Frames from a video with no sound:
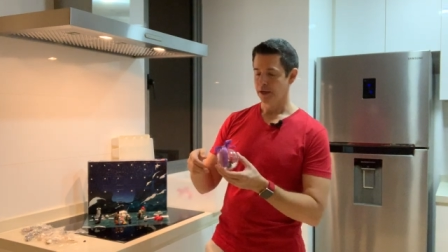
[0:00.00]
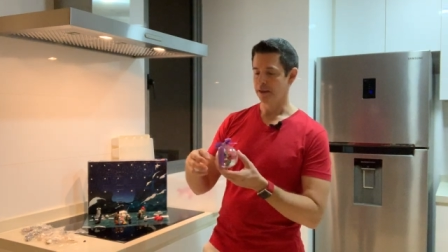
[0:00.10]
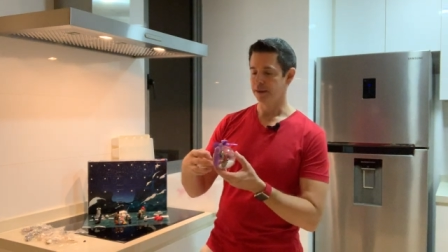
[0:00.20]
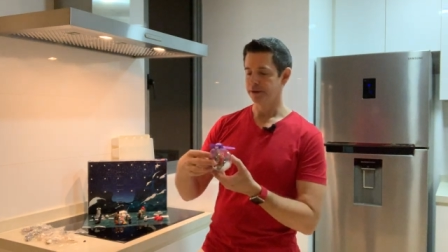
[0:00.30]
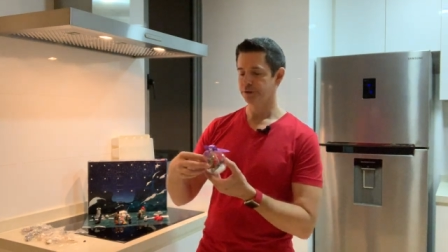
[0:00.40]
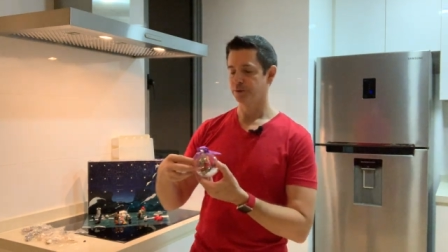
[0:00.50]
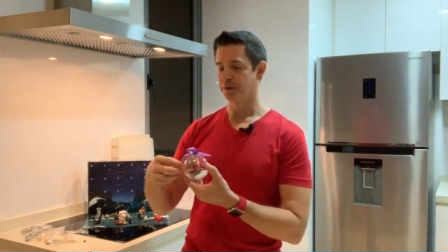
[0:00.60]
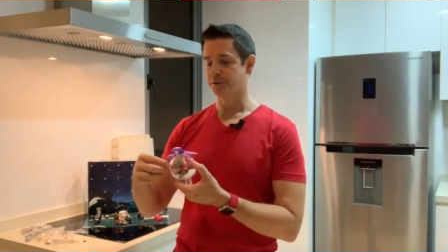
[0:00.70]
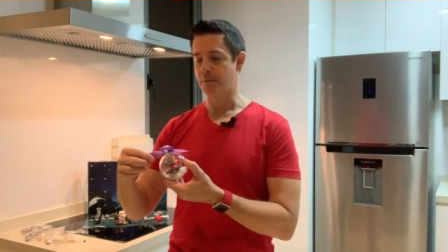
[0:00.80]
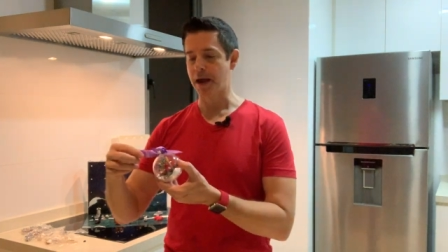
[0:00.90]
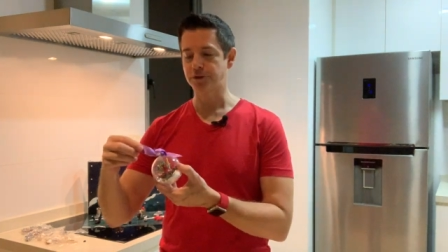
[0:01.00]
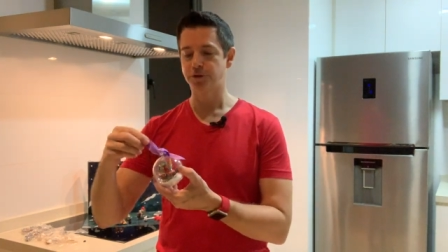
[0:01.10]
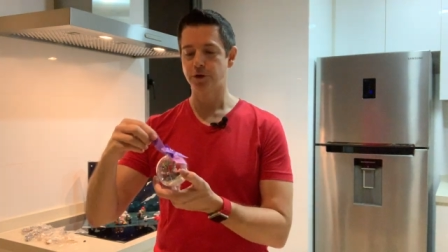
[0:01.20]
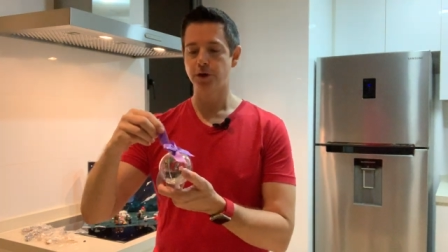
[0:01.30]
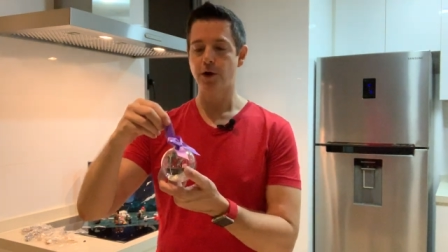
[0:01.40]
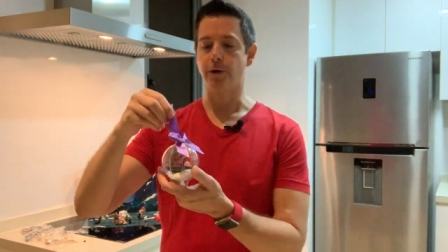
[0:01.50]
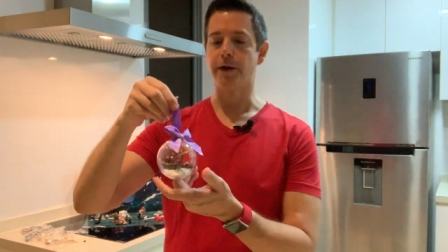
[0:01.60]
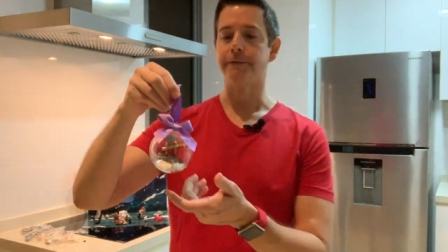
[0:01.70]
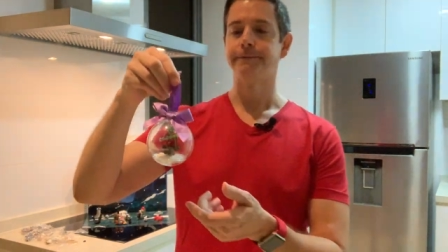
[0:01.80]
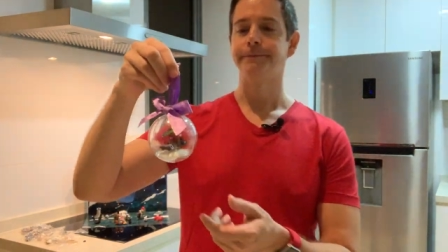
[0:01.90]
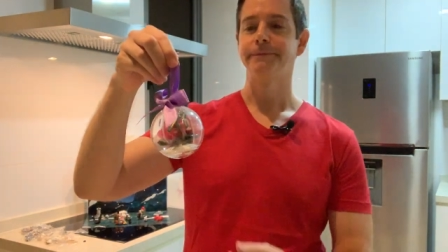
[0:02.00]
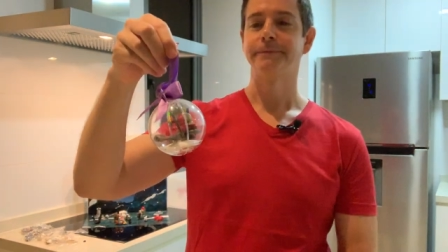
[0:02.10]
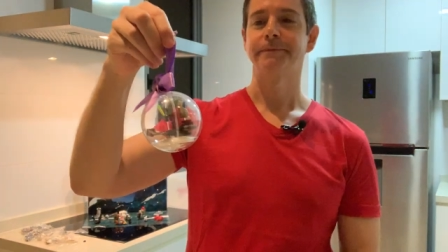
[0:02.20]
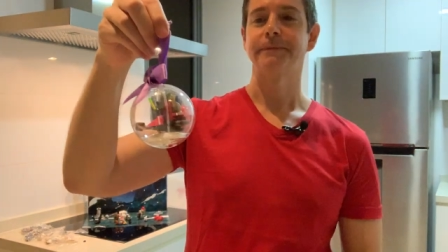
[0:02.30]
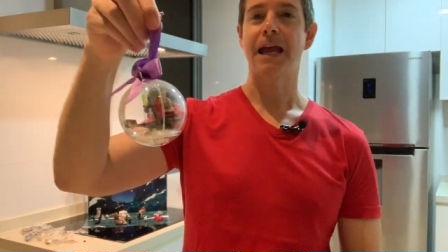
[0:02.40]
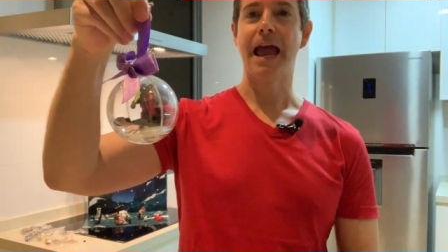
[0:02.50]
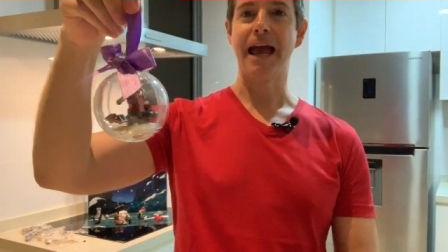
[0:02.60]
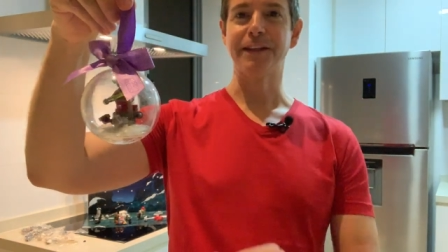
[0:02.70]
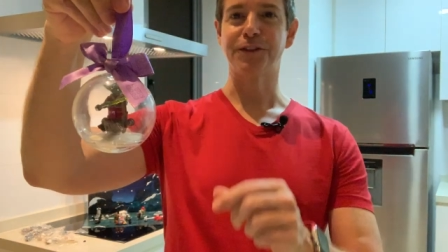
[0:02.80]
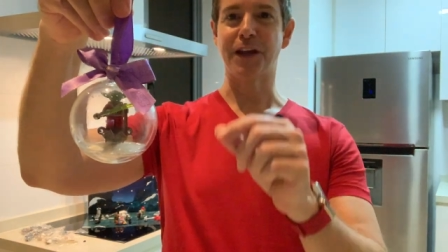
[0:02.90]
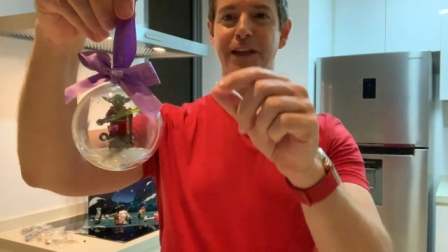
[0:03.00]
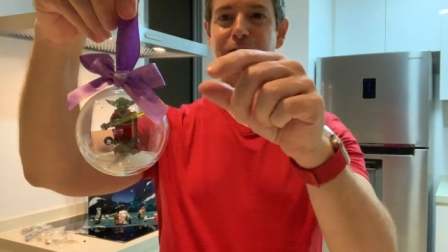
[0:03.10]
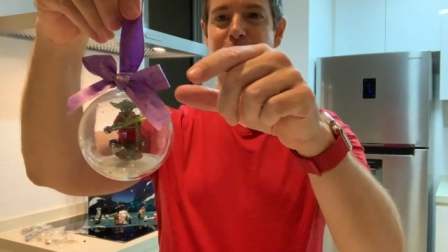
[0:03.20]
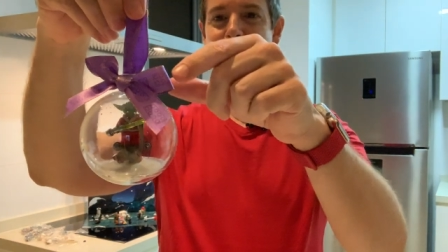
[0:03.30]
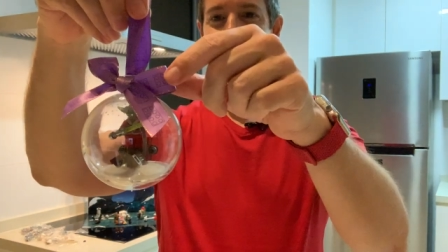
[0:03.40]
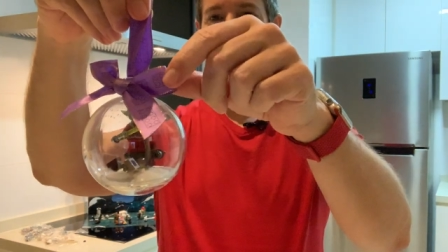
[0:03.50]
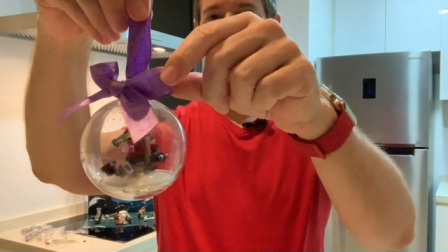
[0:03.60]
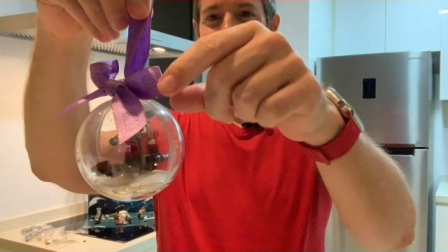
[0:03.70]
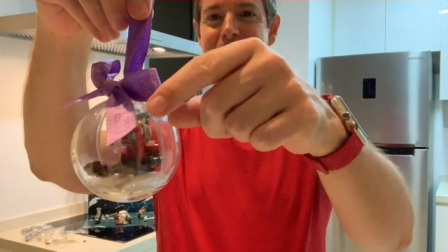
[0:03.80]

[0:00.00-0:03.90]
and this was Master Yoda as Santa Claus